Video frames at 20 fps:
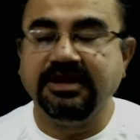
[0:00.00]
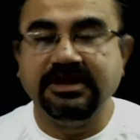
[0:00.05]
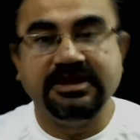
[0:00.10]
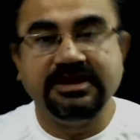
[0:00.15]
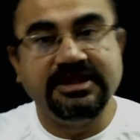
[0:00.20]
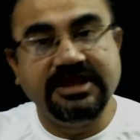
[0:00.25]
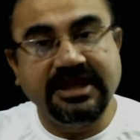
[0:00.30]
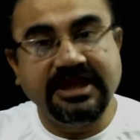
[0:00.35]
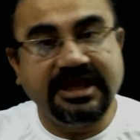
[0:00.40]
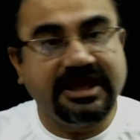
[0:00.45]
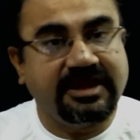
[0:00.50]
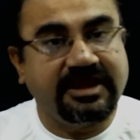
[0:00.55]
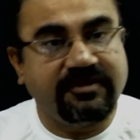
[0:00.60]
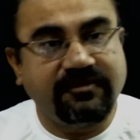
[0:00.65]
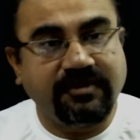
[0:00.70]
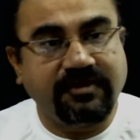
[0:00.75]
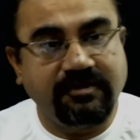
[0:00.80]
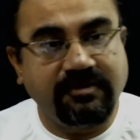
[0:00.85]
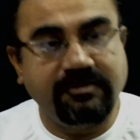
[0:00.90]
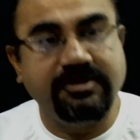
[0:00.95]
They are
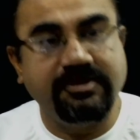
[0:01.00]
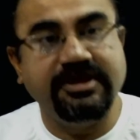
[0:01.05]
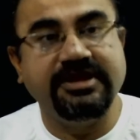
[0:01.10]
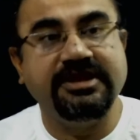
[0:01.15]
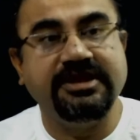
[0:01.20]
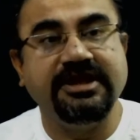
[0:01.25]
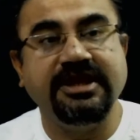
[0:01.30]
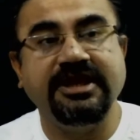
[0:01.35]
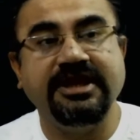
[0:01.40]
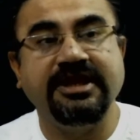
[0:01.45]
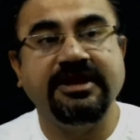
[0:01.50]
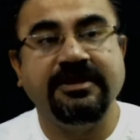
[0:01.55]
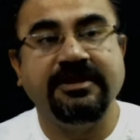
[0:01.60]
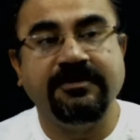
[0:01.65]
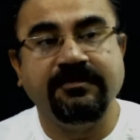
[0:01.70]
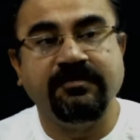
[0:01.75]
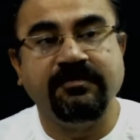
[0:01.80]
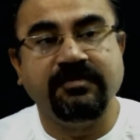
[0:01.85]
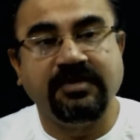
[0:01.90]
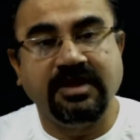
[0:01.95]
found in the
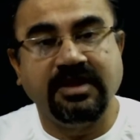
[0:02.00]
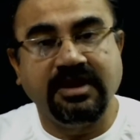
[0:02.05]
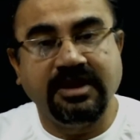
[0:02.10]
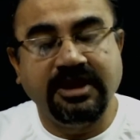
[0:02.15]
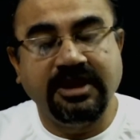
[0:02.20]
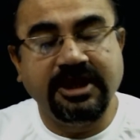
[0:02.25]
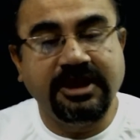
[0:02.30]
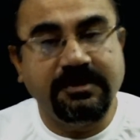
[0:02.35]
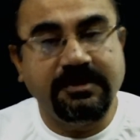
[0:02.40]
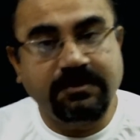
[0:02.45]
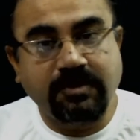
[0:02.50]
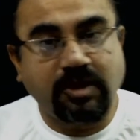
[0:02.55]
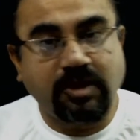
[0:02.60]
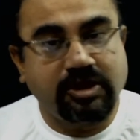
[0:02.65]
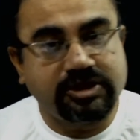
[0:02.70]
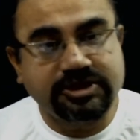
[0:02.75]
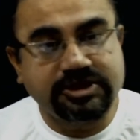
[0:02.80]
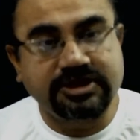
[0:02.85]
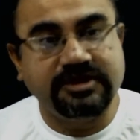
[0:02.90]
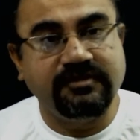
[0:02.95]
deep
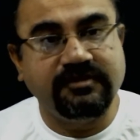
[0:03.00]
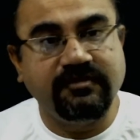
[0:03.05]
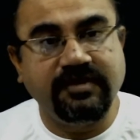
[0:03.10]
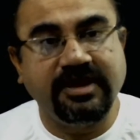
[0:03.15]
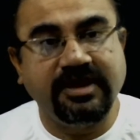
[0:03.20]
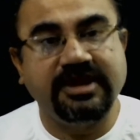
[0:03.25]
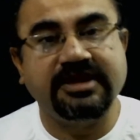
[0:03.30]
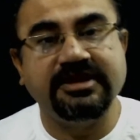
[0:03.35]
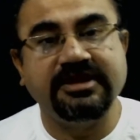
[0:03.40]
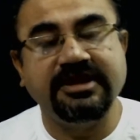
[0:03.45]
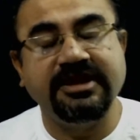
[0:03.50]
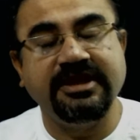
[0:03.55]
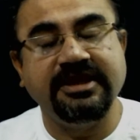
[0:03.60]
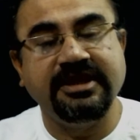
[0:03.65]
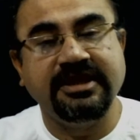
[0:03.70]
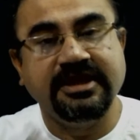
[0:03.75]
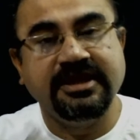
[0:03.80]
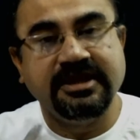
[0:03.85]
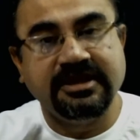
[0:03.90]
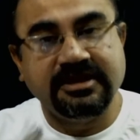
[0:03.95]
ocean where the
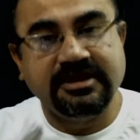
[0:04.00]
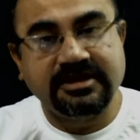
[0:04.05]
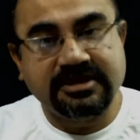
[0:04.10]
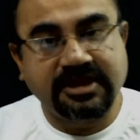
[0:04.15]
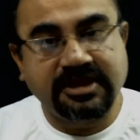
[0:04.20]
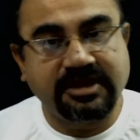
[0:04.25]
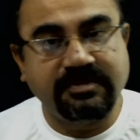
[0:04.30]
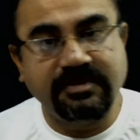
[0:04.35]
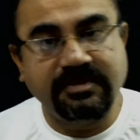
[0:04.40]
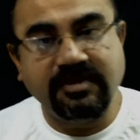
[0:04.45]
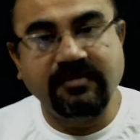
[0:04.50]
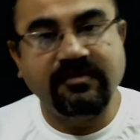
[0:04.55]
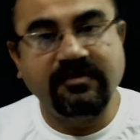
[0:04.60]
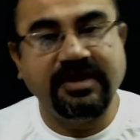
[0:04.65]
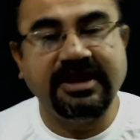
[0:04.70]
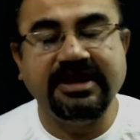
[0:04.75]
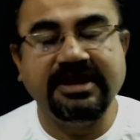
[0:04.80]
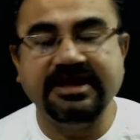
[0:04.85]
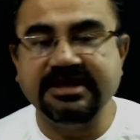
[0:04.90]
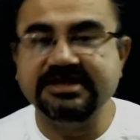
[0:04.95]
thermal
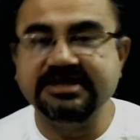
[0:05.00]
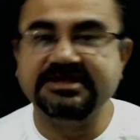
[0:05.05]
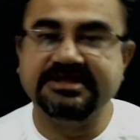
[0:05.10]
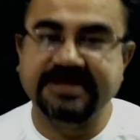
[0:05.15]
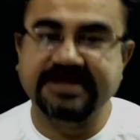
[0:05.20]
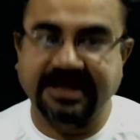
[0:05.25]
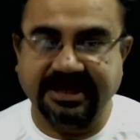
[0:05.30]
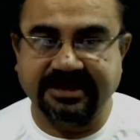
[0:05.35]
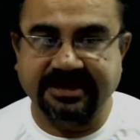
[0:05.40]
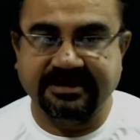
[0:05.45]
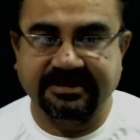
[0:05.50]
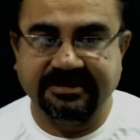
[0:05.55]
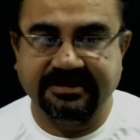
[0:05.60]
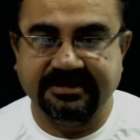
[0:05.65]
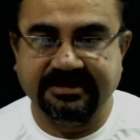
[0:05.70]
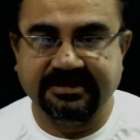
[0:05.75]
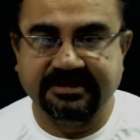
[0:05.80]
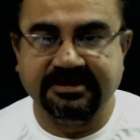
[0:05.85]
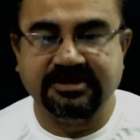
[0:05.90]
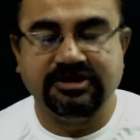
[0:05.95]
vent is there.
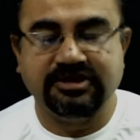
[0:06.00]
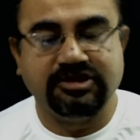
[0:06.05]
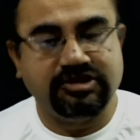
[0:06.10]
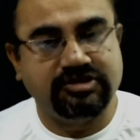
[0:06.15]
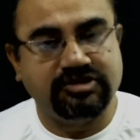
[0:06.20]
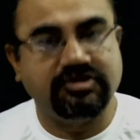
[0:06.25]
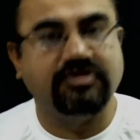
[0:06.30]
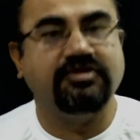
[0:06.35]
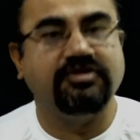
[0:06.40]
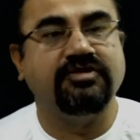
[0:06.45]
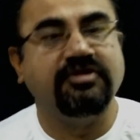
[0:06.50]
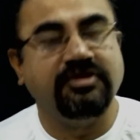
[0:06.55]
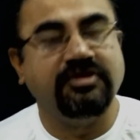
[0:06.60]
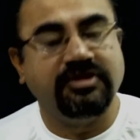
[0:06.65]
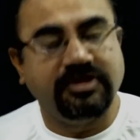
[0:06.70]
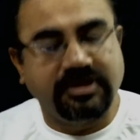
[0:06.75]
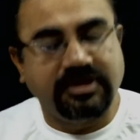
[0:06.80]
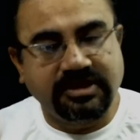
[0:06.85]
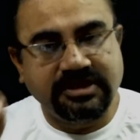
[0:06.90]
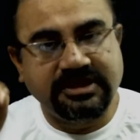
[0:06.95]
So
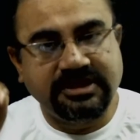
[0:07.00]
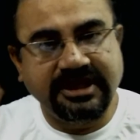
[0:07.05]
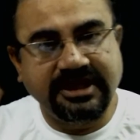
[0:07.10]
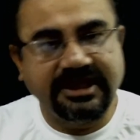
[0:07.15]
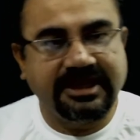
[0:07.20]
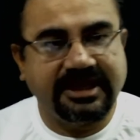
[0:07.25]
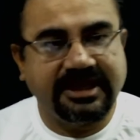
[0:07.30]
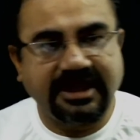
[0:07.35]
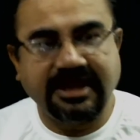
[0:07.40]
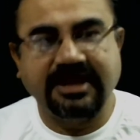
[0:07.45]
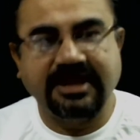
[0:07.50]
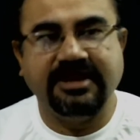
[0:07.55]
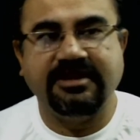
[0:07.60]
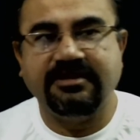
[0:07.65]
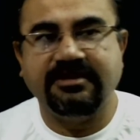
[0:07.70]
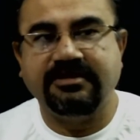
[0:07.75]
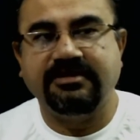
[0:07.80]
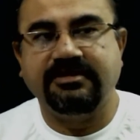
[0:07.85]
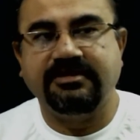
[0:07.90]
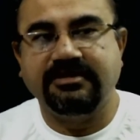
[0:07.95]
they
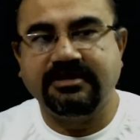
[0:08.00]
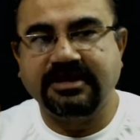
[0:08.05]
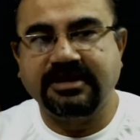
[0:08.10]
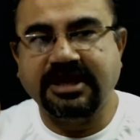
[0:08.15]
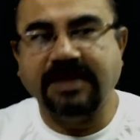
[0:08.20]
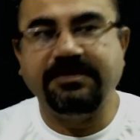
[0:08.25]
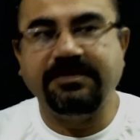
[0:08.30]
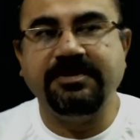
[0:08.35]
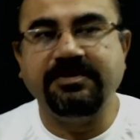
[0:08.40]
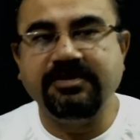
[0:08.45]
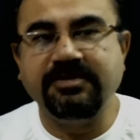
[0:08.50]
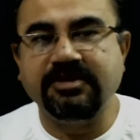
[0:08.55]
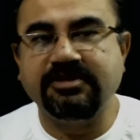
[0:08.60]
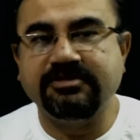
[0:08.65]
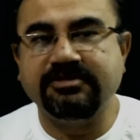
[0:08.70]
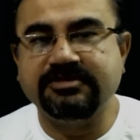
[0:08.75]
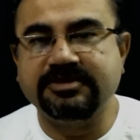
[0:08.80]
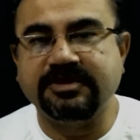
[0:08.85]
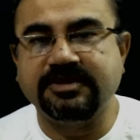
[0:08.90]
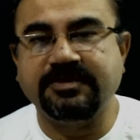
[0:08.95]
are capable
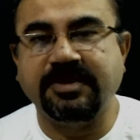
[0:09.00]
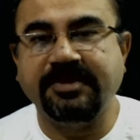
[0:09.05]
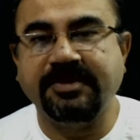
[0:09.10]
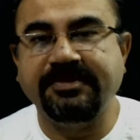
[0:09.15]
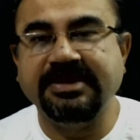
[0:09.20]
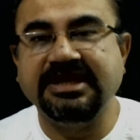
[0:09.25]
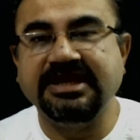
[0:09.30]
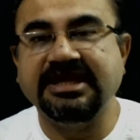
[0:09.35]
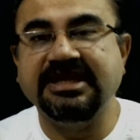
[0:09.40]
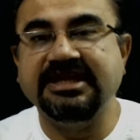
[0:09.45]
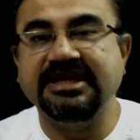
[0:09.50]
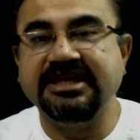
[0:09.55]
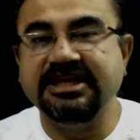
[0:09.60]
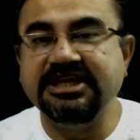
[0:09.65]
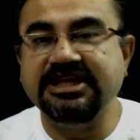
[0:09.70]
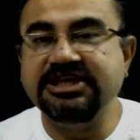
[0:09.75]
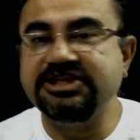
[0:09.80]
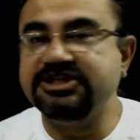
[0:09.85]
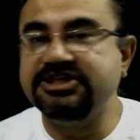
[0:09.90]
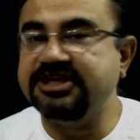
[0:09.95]
of surviving in
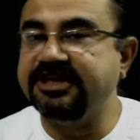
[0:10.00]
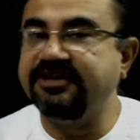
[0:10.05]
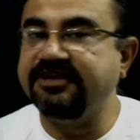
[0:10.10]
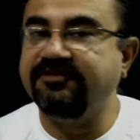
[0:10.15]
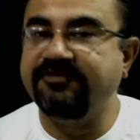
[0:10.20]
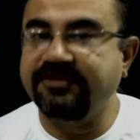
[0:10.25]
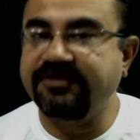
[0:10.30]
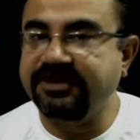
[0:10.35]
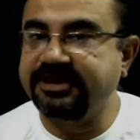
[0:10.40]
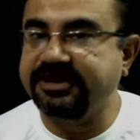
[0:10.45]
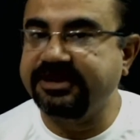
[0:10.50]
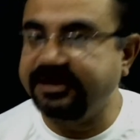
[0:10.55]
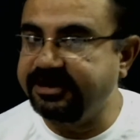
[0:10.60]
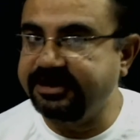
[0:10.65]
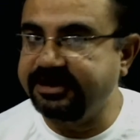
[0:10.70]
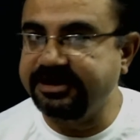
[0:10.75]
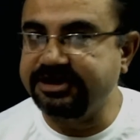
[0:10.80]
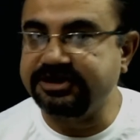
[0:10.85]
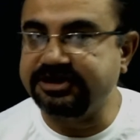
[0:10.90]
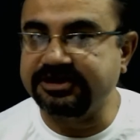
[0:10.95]
each and every
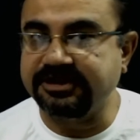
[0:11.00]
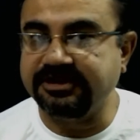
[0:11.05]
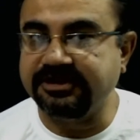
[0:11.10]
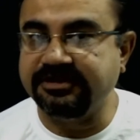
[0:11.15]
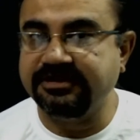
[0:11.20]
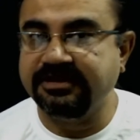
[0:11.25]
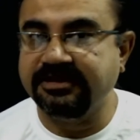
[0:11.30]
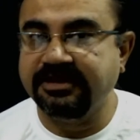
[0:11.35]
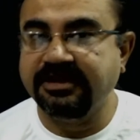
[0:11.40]
condition.